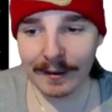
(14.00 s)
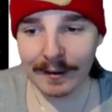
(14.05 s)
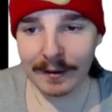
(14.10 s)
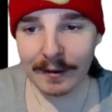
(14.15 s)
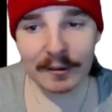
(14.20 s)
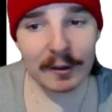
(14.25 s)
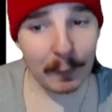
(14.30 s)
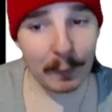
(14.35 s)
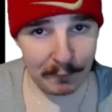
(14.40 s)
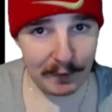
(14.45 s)

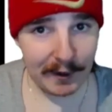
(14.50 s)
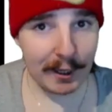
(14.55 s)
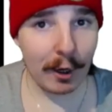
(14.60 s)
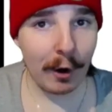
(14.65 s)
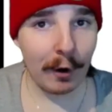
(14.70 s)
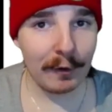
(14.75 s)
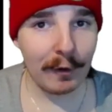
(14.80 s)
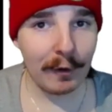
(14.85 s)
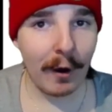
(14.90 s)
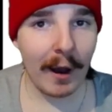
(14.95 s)
some
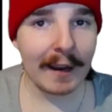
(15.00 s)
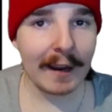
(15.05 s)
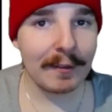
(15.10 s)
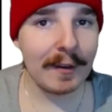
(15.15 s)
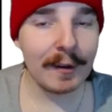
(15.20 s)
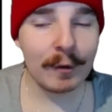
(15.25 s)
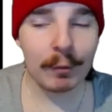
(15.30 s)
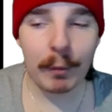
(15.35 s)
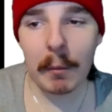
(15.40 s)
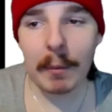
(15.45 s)
videos like
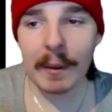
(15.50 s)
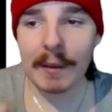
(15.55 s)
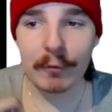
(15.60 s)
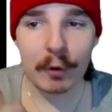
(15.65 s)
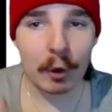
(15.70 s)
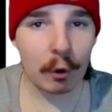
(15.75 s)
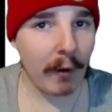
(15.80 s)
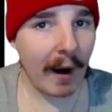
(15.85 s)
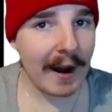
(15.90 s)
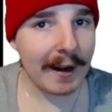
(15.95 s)
this where we've
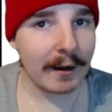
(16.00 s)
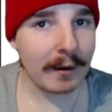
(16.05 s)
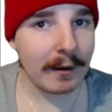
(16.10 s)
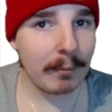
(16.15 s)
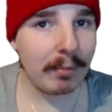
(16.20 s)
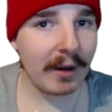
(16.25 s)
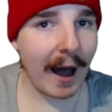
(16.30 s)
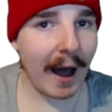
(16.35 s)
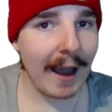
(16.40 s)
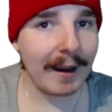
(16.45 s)
graded
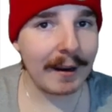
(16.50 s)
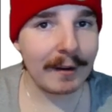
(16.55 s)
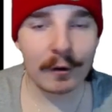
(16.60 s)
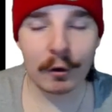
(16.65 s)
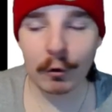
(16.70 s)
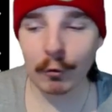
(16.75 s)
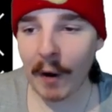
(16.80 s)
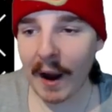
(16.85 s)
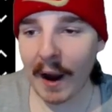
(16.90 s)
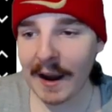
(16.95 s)
players,
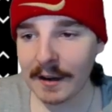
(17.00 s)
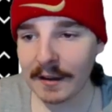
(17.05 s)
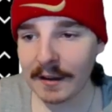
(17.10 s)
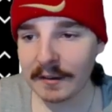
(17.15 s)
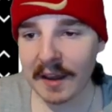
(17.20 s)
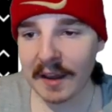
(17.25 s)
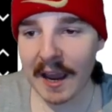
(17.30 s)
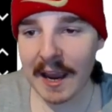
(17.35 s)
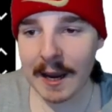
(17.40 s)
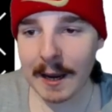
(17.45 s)
graded
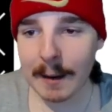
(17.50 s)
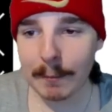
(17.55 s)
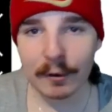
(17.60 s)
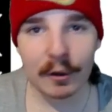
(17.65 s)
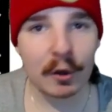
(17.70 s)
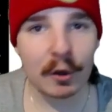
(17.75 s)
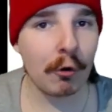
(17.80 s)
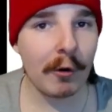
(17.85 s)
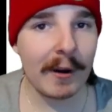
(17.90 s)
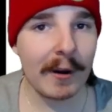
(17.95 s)
teams,
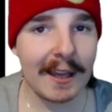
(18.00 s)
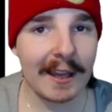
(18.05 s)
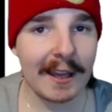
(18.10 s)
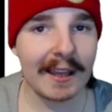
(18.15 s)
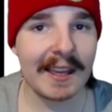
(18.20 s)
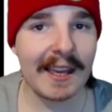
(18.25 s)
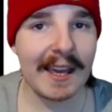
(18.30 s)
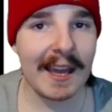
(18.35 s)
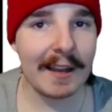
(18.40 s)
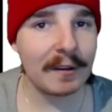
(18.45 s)

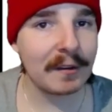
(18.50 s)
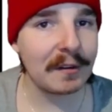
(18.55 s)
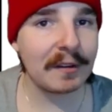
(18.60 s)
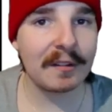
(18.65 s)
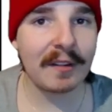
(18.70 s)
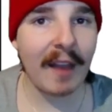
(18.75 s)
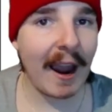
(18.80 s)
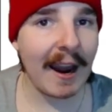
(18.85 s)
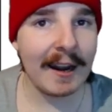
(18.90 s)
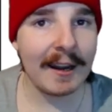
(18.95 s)
cricket kits,
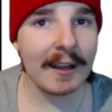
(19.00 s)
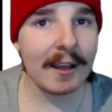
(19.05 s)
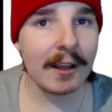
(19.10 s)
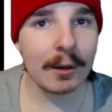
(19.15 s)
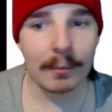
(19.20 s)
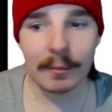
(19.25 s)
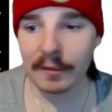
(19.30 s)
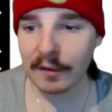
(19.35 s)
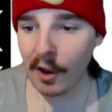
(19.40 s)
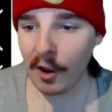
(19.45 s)

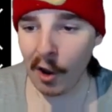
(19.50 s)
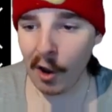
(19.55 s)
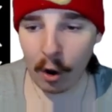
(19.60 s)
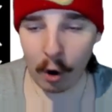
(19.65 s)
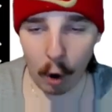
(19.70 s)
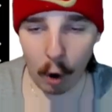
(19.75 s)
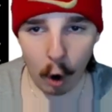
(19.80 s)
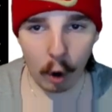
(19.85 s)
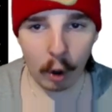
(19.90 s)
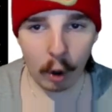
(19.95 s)
stadiums,
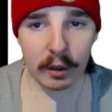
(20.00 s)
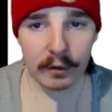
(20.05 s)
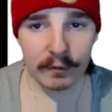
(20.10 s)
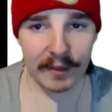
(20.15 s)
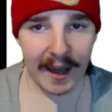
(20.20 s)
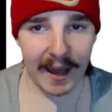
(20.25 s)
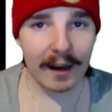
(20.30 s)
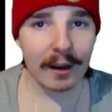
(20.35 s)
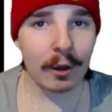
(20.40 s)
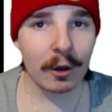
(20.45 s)
all of
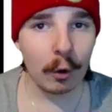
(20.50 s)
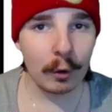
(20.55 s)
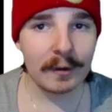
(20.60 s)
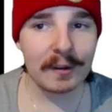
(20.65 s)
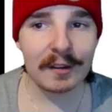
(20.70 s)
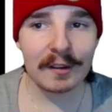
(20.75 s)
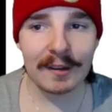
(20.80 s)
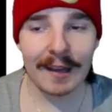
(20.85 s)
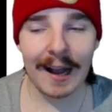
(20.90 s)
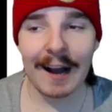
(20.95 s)
that good
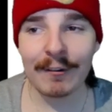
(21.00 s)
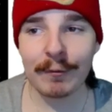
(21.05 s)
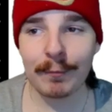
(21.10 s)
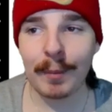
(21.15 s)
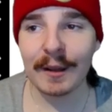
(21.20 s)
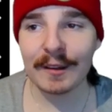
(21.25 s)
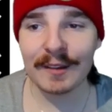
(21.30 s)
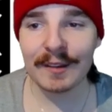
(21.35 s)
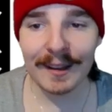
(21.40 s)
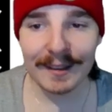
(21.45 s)
stuff.
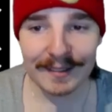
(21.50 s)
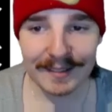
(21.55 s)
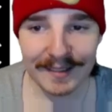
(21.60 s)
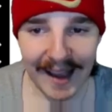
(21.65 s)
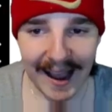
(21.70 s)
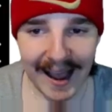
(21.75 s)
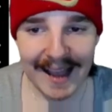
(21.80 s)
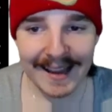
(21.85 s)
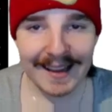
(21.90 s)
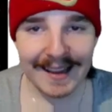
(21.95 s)
But
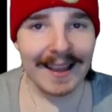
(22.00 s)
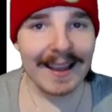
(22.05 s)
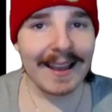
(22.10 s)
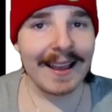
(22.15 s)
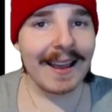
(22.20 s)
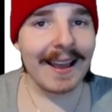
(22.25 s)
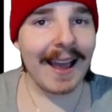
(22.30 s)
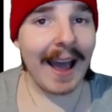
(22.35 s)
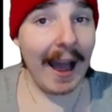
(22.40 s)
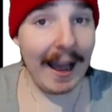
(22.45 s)
today,
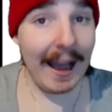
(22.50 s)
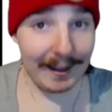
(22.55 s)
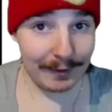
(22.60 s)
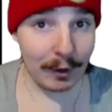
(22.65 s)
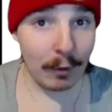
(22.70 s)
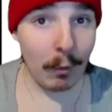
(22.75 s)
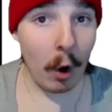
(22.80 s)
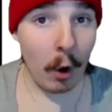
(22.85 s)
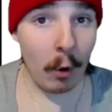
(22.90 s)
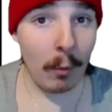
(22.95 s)
as
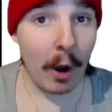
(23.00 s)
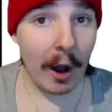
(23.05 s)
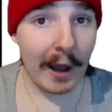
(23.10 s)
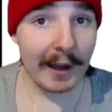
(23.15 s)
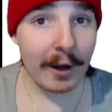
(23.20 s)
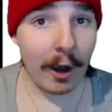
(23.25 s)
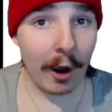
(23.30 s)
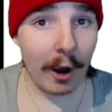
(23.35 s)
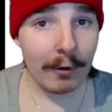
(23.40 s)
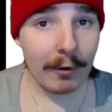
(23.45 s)
you all might
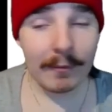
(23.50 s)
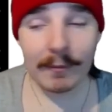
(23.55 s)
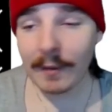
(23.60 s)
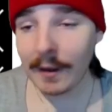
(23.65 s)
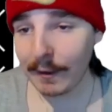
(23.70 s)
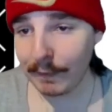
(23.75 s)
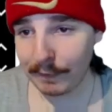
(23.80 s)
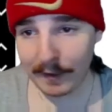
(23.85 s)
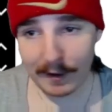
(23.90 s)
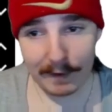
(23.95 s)
know,
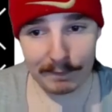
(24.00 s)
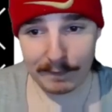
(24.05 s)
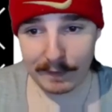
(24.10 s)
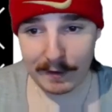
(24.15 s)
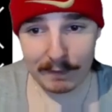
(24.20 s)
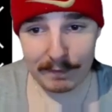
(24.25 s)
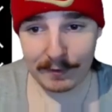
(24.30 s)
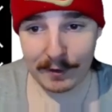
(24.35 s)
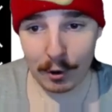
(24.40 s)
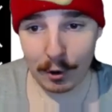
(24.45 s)

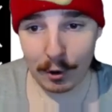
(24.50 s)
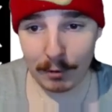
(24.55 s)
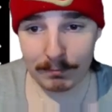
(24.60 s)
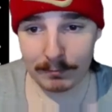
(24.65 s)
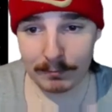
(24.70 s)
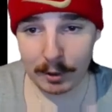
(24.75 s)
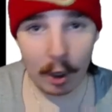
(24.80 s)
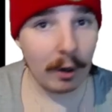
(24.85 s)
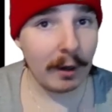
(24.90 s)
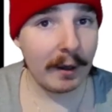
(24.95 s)
if you're
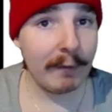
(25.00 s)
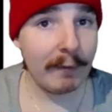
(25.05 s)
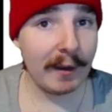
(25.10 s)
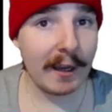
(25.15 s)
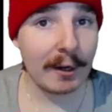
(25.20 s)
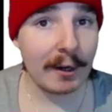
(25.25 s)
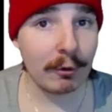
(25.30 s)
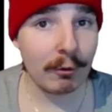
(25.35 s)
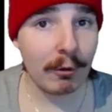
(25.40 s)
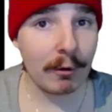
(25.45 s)
not living
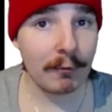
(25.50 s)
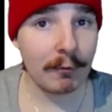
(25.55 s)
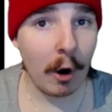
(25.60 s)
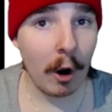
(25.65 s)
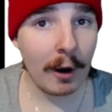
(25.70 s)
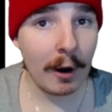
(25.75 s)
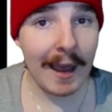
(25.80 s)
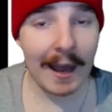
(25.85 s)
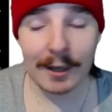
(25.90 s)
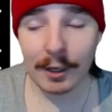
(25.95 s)
under a
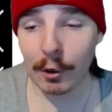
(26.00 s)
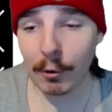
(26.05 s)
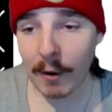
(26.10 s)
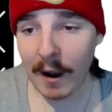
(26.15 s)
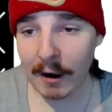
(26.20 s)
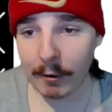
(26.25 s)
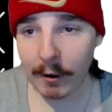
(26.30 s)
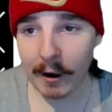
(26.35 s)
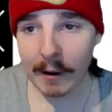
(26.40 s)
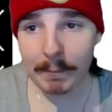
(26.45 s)
rock and you
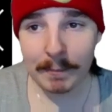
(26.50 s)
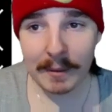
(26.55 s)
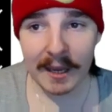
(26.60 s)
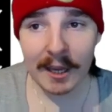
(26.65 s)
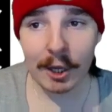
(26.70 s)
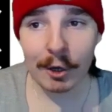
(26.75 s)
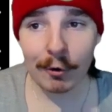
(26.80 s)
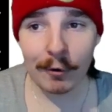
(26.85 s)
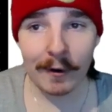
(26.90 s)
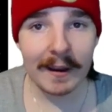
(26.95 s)
are a
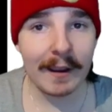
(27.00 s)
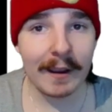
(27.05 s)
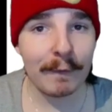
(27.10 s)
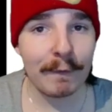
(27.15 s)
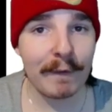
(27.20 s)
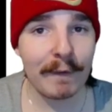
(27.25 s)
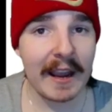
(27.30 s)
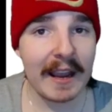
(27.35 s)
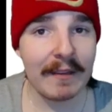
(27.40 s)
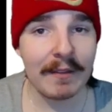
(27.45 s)
big cricket
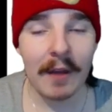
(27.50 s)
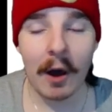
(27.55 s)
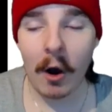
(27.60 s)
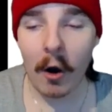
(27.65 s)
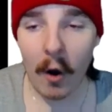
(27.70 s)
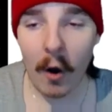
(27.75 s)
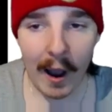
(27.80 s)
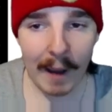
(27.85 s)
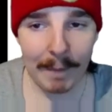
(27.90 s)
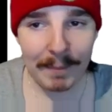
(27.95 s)
fan, the
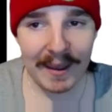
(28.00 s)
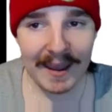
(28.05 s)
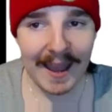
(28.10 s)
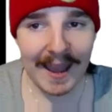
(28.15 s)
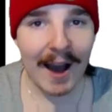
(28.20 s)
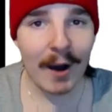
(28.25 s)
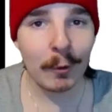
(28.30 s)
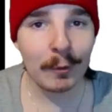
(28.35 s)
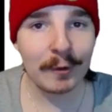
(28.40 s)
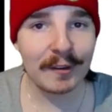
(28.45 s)

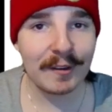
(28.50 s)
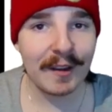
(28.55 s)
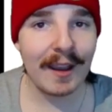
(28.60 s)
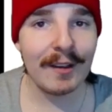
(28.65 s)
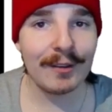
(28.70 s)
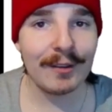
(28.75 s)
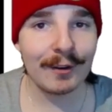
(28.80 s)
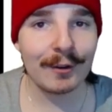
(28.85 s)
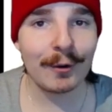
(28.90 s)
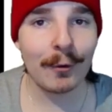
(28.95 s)
IPL
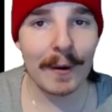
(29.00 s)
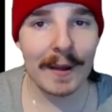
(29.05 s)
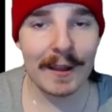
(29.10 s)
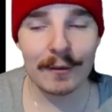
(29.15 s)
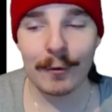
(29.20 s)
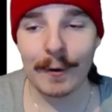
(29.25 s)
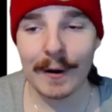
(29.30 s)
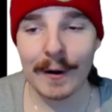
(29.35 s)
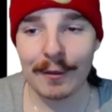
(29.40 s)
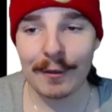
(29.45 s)
season
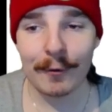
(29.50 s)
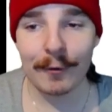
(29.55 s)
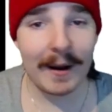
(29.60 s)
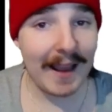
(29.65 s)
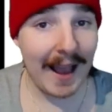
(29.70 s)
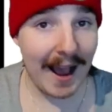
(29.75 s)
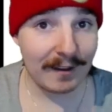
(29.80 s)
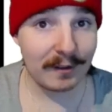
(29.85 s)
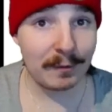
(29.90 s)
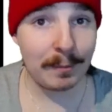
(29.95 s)
2023
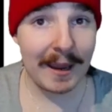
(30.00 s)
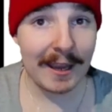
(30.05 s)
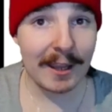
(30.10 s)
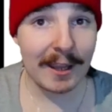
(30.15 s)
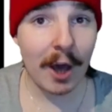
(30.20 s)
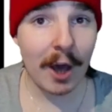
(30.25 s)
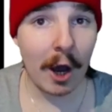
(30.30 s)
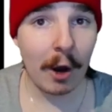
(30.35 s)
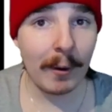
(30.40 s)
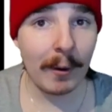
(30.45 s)
has been
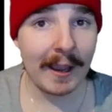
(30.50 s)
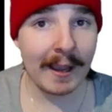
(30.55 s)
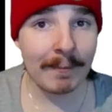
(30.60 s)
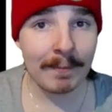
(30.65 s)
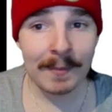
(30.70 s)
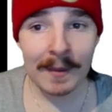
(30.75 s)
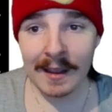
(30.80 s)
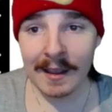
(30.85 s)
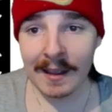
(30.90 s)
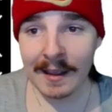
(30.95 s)
going.
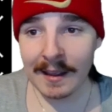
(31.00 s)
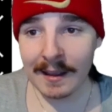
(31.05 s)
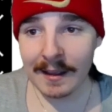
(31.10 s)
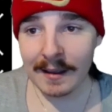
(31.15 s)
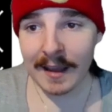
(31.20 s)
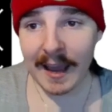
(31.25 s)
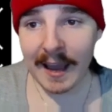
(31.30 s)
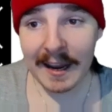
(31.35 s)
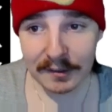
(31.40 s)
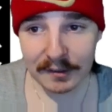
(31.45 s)

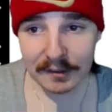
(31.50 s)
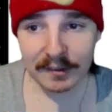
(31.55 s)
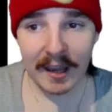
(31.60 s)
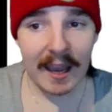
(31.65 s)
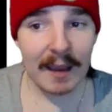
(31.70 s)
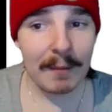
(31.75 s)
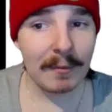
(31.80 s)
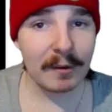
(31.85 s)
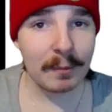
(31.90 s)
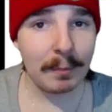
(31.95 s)
Each
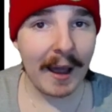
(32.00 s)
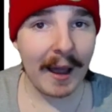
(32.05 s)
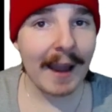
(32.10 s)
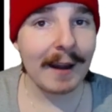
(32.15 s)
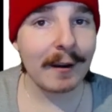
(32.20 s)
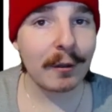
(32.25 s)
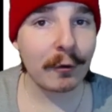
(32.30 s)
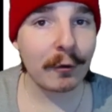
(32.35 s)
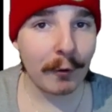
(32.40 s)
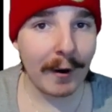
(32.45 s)
team has
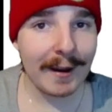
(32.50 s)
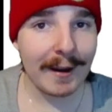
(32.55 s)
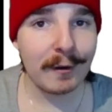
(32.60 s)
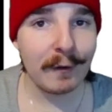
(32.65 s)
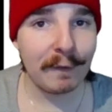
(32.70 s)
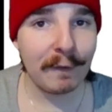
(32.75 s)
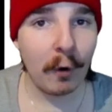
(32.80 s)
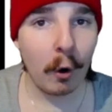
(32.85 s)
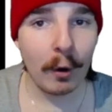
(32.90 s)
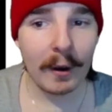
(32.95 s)
played 3 to
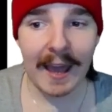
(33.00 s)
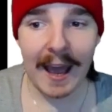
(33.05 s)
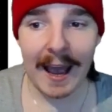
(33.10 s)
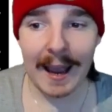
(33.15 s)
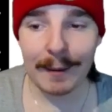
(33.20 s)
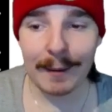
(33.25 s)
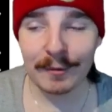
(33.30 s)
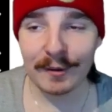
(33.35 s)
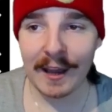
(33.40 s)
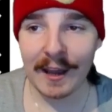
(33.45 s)
4
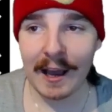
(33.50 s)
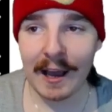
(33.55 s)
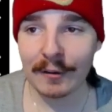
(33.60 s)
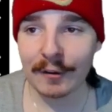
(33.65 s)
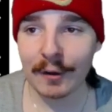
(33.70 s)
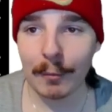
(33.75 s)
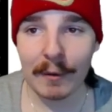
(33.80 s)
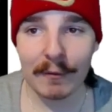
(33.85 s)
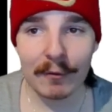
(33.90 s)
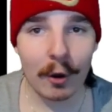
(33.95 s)
games now,
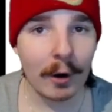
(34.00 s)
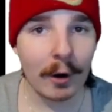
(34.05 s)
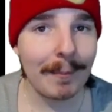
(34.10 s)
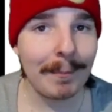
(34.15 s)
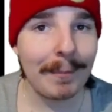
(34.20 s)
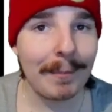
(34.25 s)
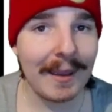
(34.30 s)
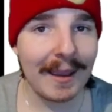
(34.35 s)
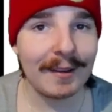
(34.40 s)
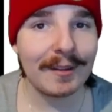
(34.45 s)
so we've got a
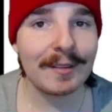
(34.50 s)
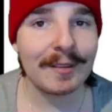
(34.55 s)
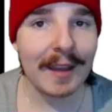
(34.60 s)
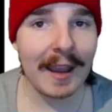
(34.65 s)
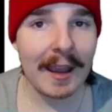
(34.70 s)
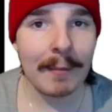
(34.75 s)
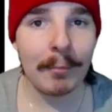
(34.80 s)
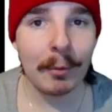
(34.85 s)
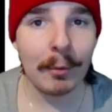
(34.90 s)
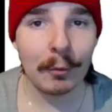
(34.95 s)
big
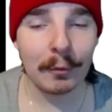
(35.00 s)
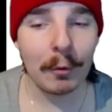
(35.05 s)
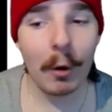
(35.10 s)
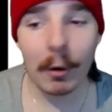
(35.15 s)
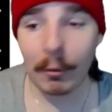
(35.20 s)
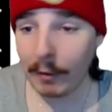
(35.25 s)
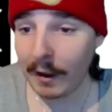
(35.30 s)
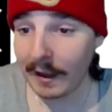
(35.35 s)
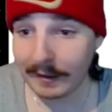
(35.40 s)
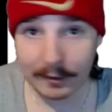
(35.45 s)
sample,
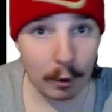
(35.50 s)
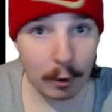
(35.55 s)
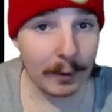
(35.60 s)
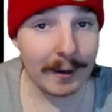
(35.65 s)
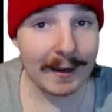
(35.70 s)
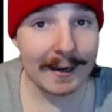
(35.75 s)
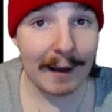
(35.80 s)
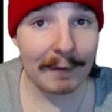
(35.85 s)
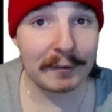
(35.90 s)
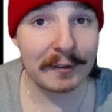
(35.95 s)
well, a good
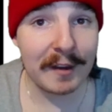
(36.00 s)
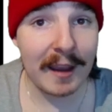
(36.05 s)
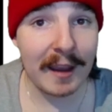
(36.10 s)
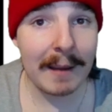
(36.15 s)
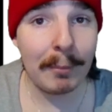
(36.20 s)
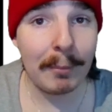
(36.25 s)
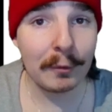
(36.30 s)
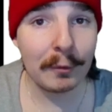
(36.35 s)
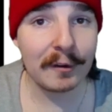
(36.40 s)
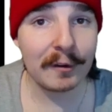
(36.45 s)
enough
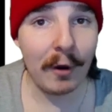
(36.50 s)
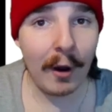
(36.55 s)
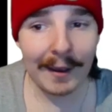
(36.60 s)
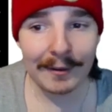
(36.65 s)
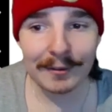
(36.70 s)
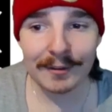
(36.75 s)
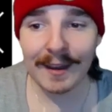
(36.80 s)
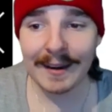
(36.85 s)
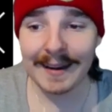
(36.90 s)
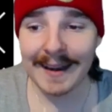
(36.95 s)
sample
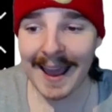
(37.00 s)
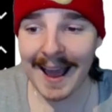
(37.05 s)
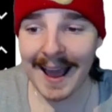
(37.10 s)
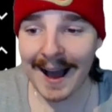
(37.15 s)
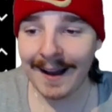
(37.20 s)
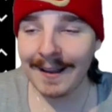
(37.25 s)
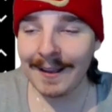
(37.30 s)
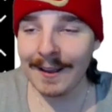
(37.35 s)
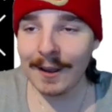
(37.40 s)
size to now